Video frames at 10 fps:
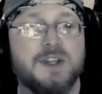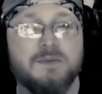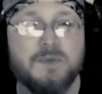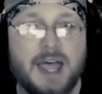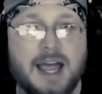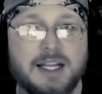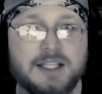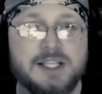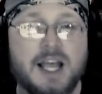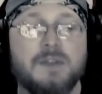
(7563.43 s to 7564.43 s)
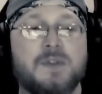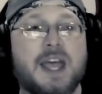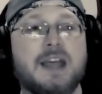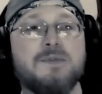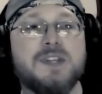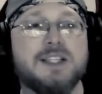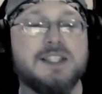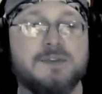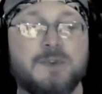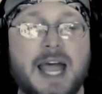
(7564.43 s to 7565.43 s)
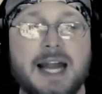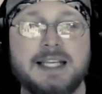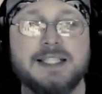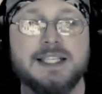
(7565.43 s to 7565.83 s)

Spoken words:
than flatties. Flatties